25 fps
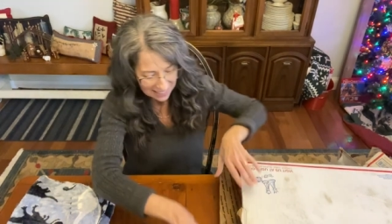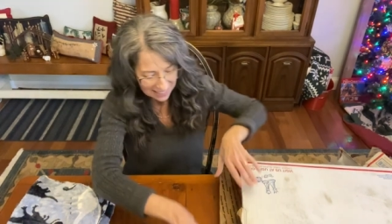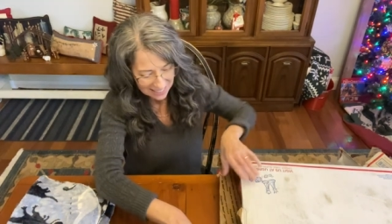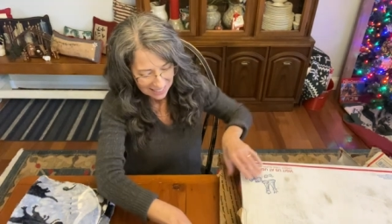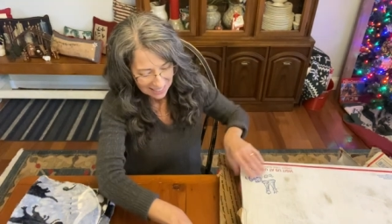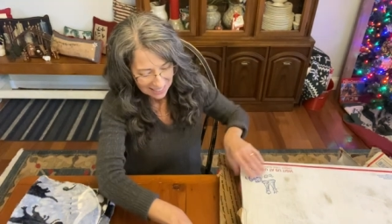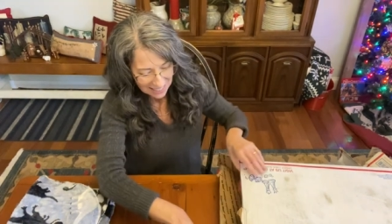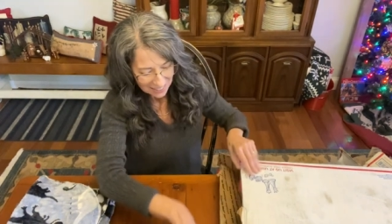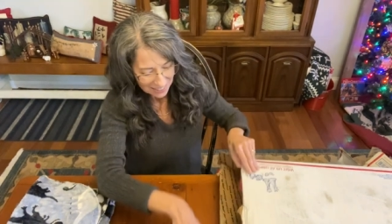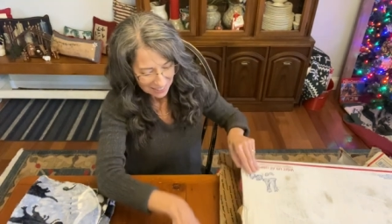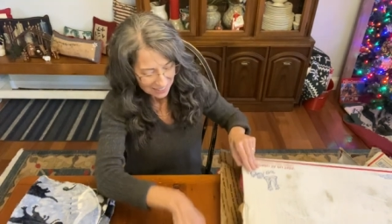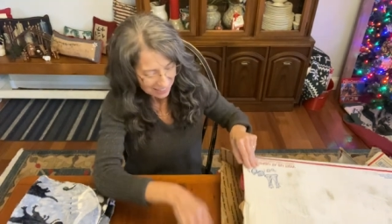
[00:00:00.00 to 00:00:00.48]

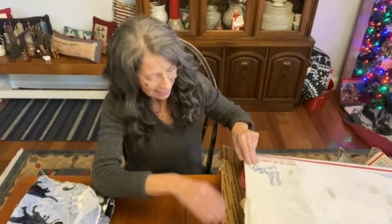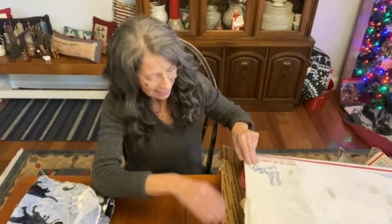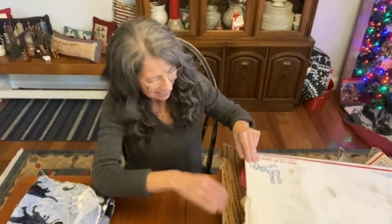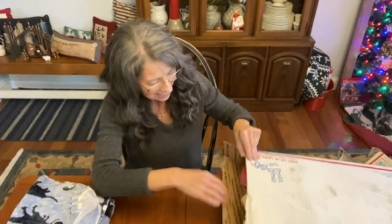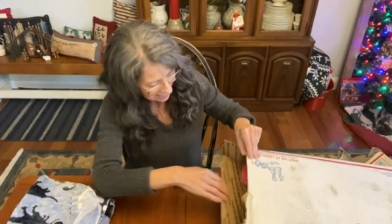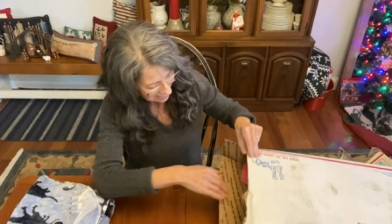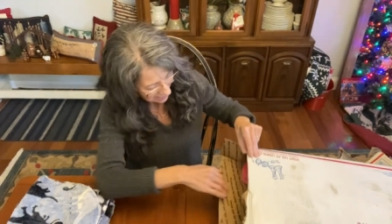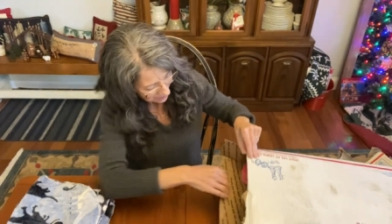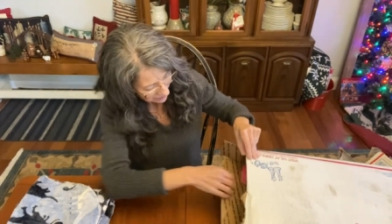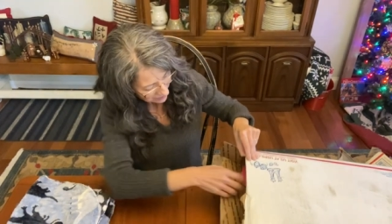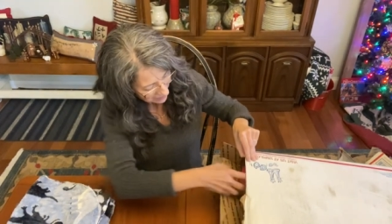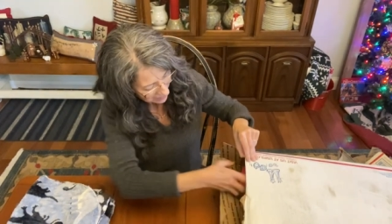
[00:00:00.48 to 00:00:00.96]
So she
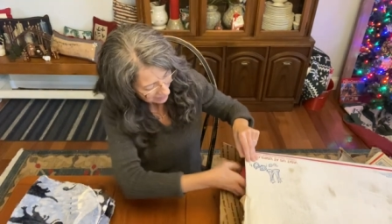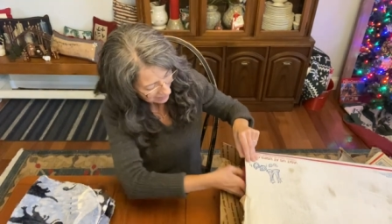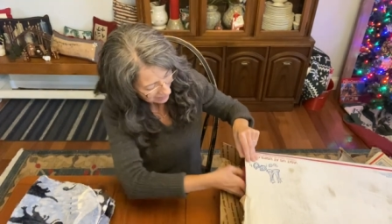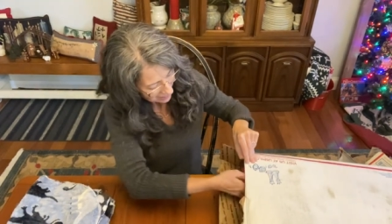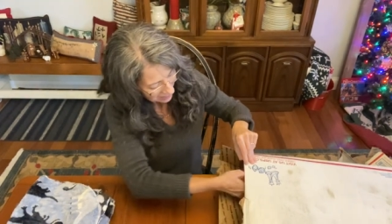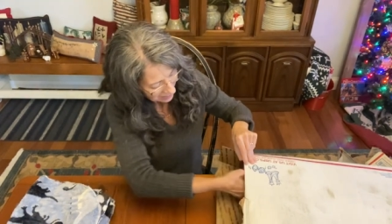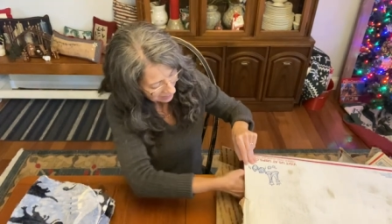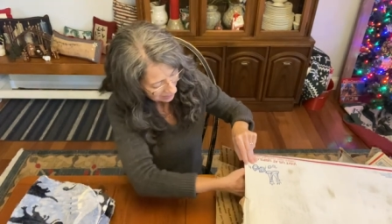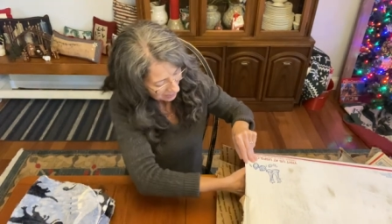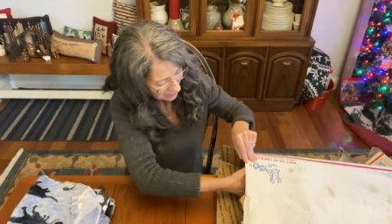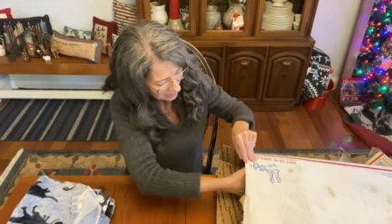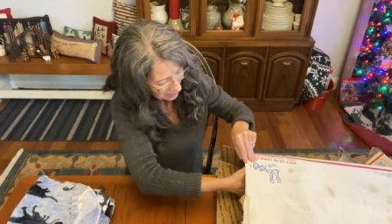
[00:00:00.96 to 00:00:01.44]
sent me
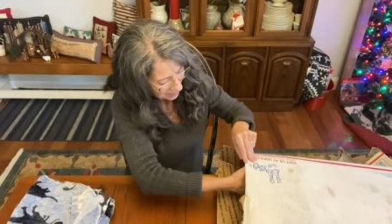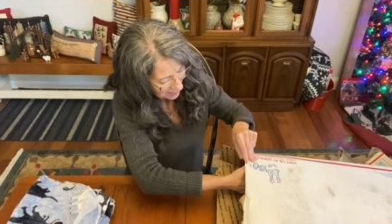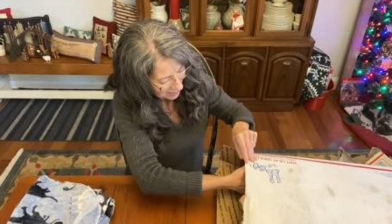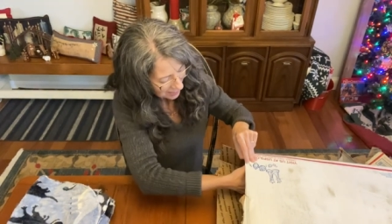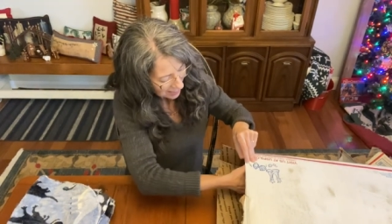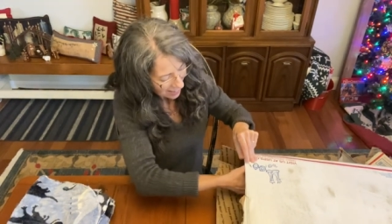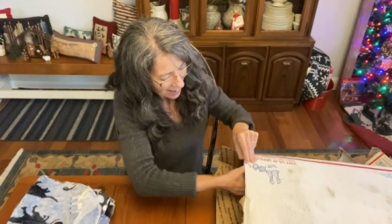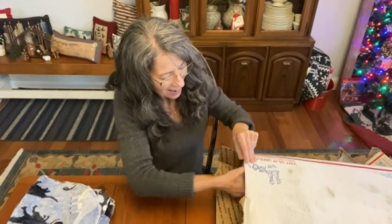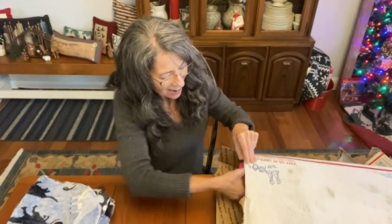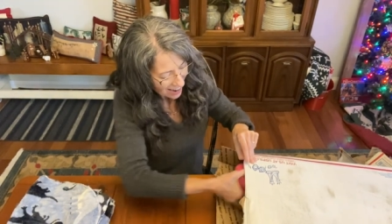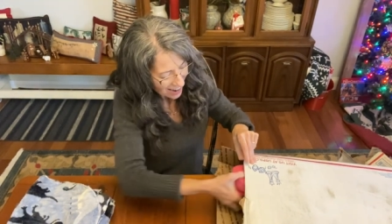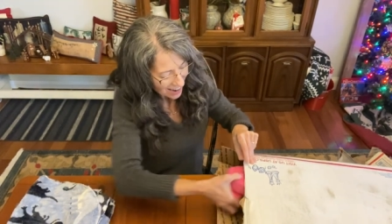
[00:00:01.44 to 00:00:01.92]
those.
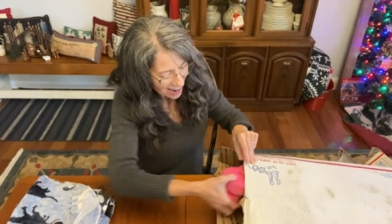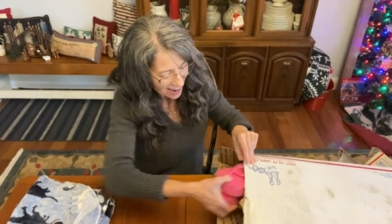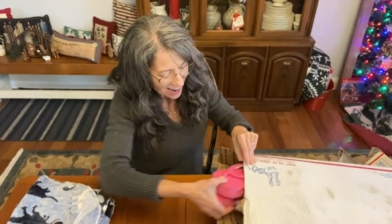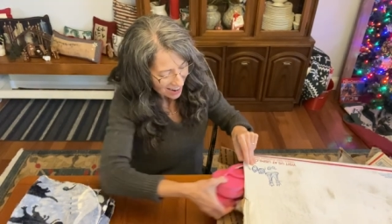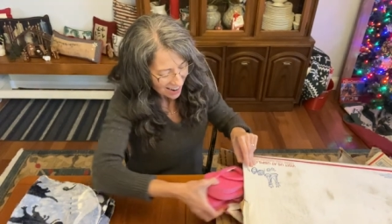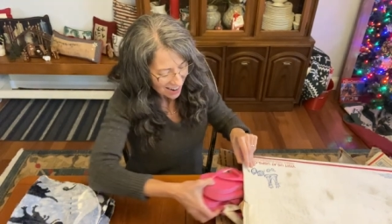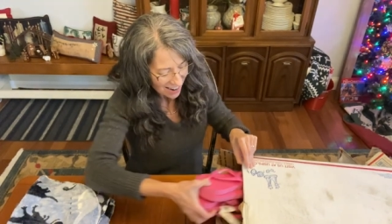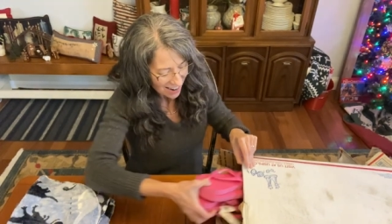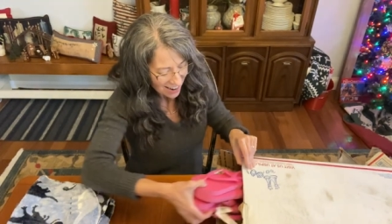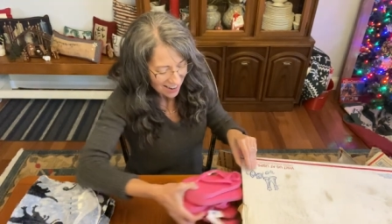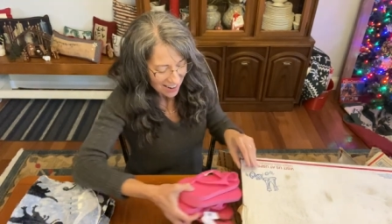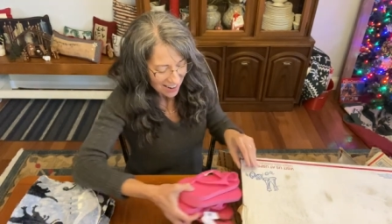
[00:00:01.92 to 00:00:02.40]

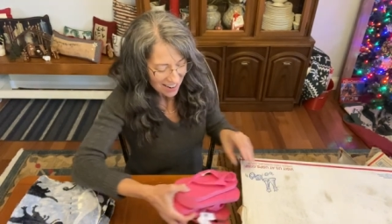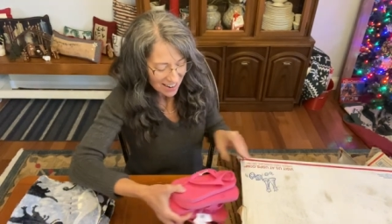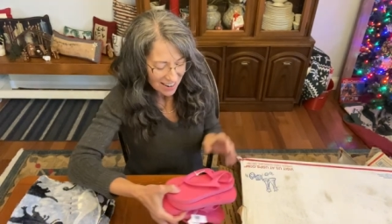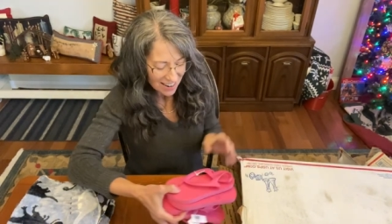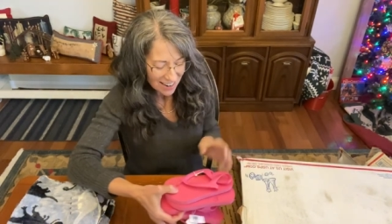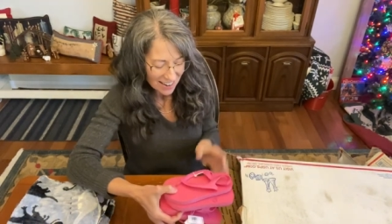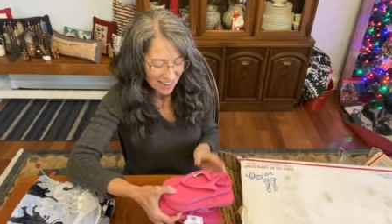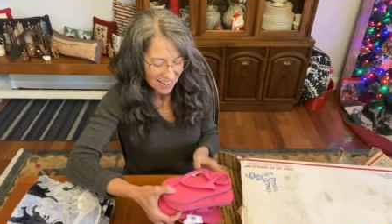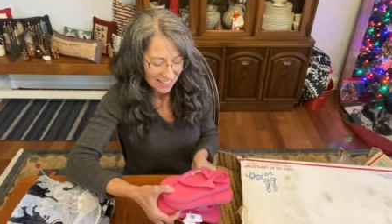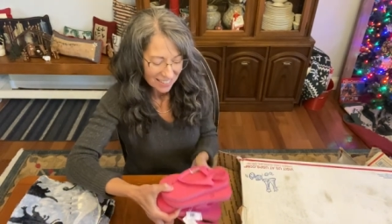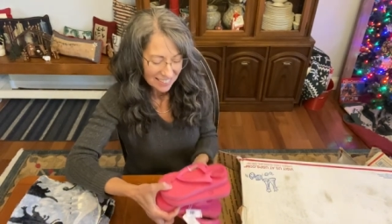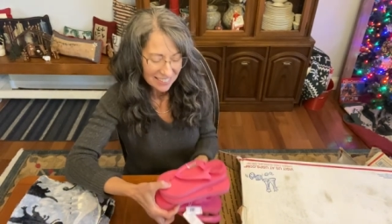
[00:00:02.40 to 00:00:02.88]

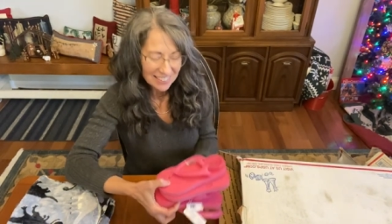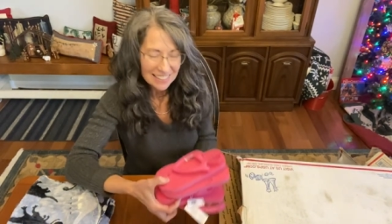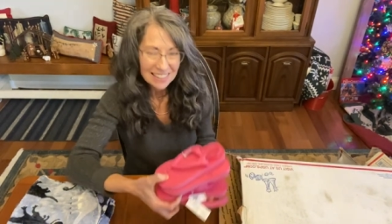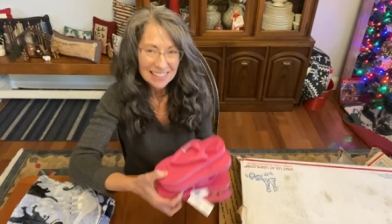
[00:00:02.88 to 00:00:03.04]
Oh!